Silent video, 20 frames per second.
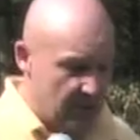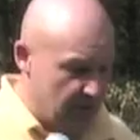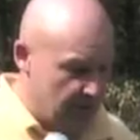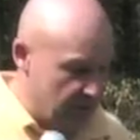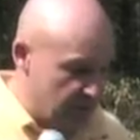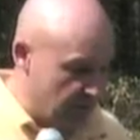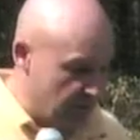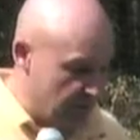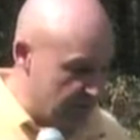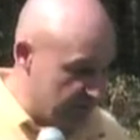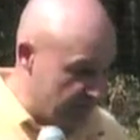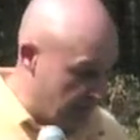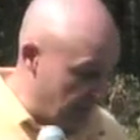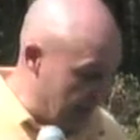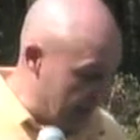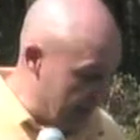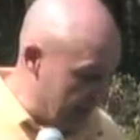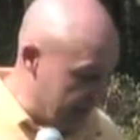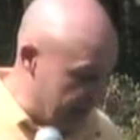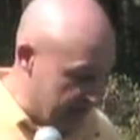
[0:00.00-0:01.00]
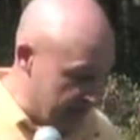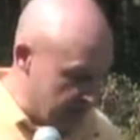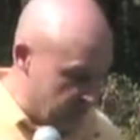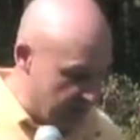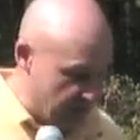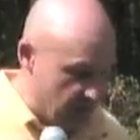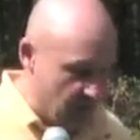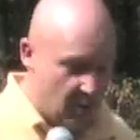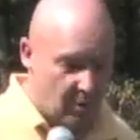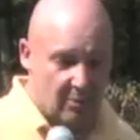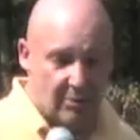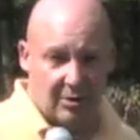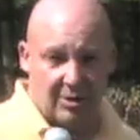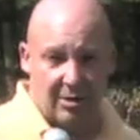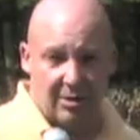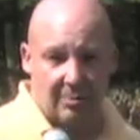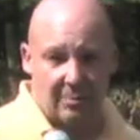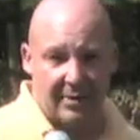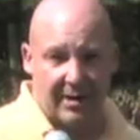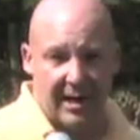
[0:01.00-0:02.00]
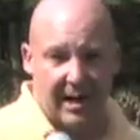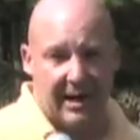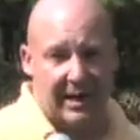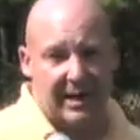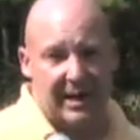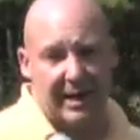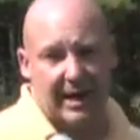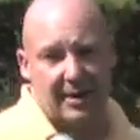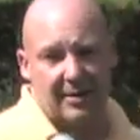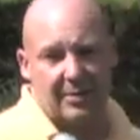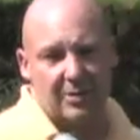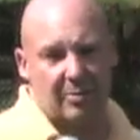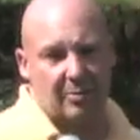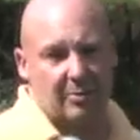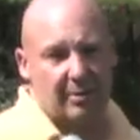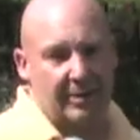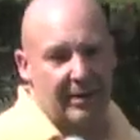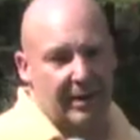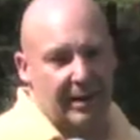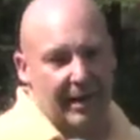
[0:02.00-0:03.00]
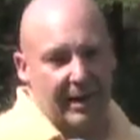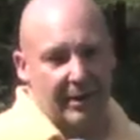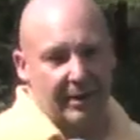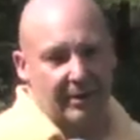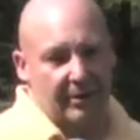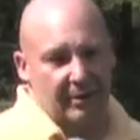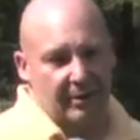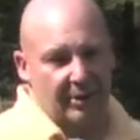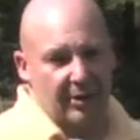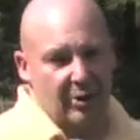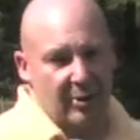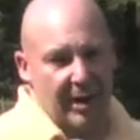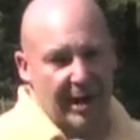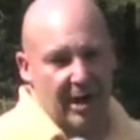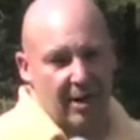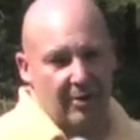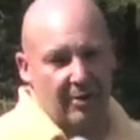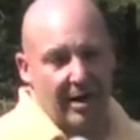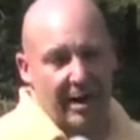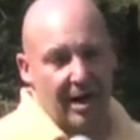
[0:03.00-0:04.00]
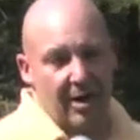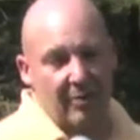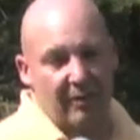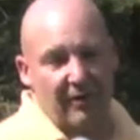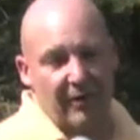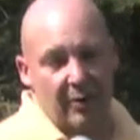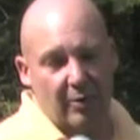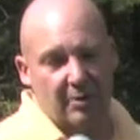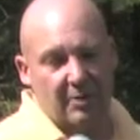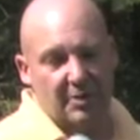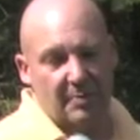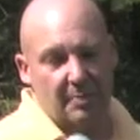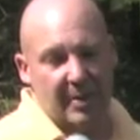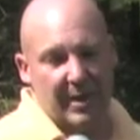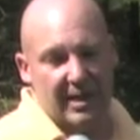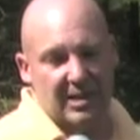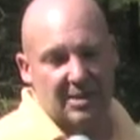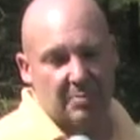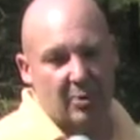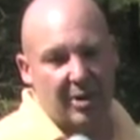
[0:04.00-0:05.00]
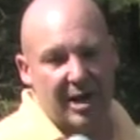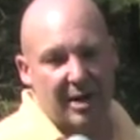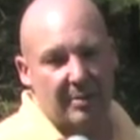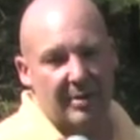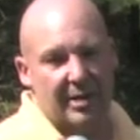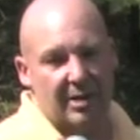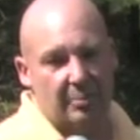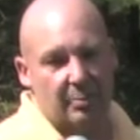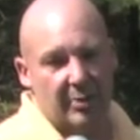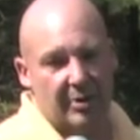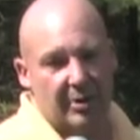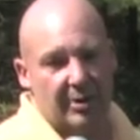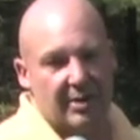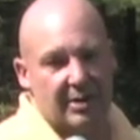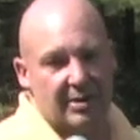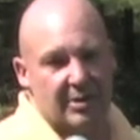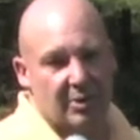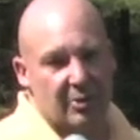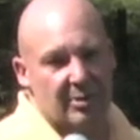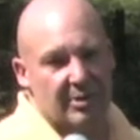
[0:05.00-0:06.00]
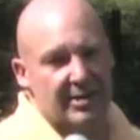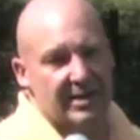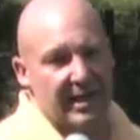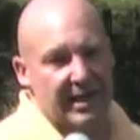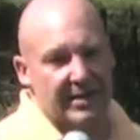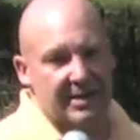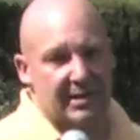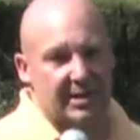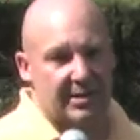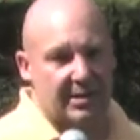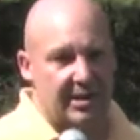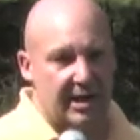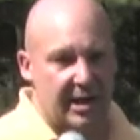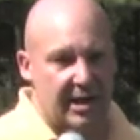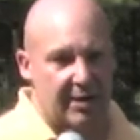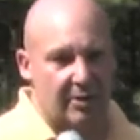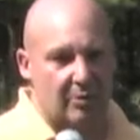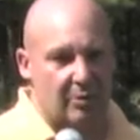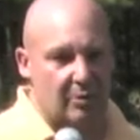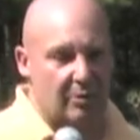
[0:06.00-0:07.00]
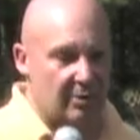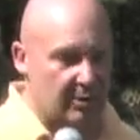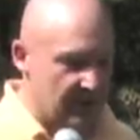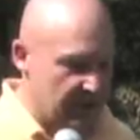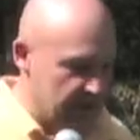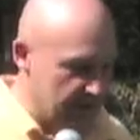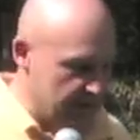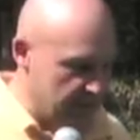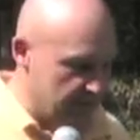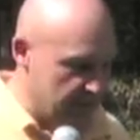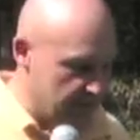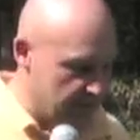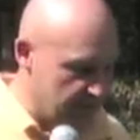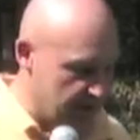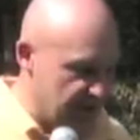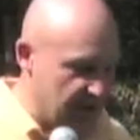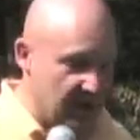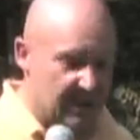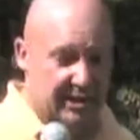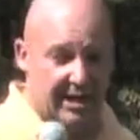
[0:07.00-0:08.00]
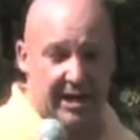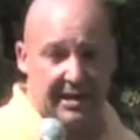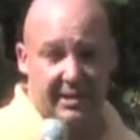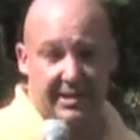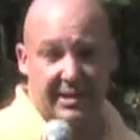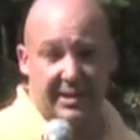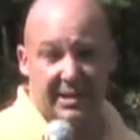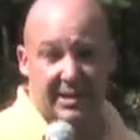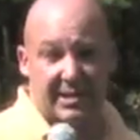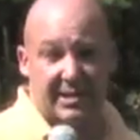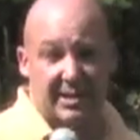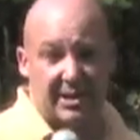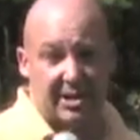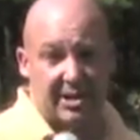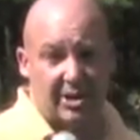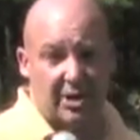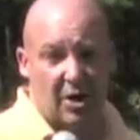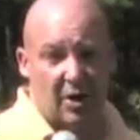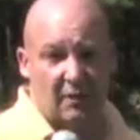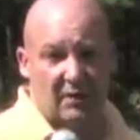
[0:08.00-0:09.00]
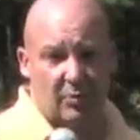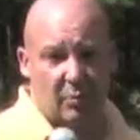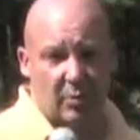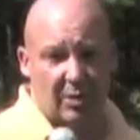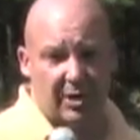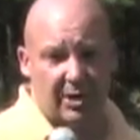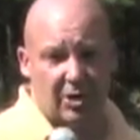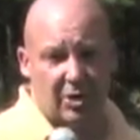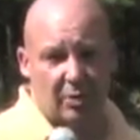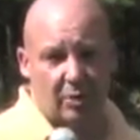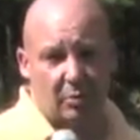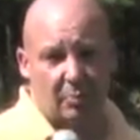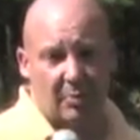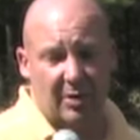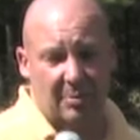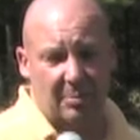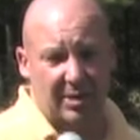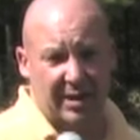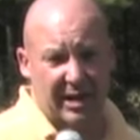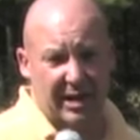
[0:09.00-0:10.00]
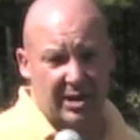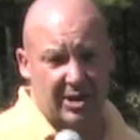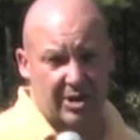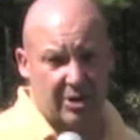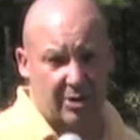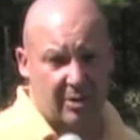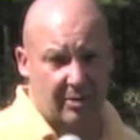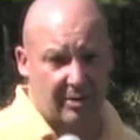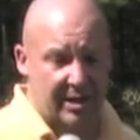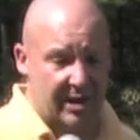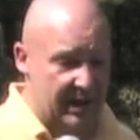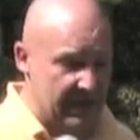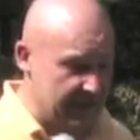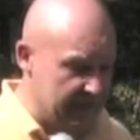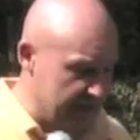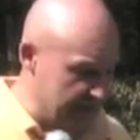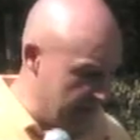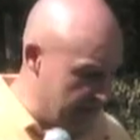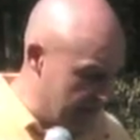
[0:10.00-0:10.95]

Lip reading: You can just plant them. There are some guidelines on how far to space them or how many to put in a certain size container. Just contact us at the extension office. We'll get you a little publication on that.